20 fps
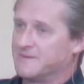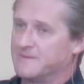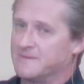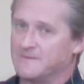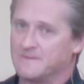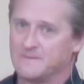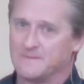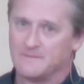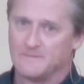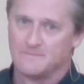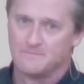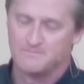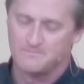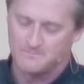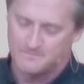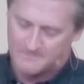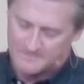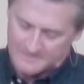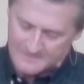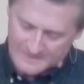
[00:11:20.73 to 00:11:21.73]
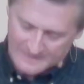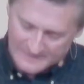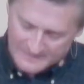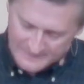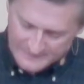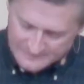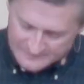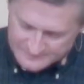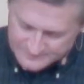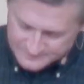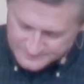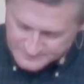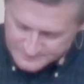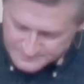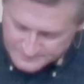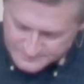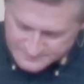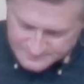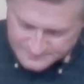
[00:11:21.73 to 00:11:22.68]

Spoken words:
Nothing is said.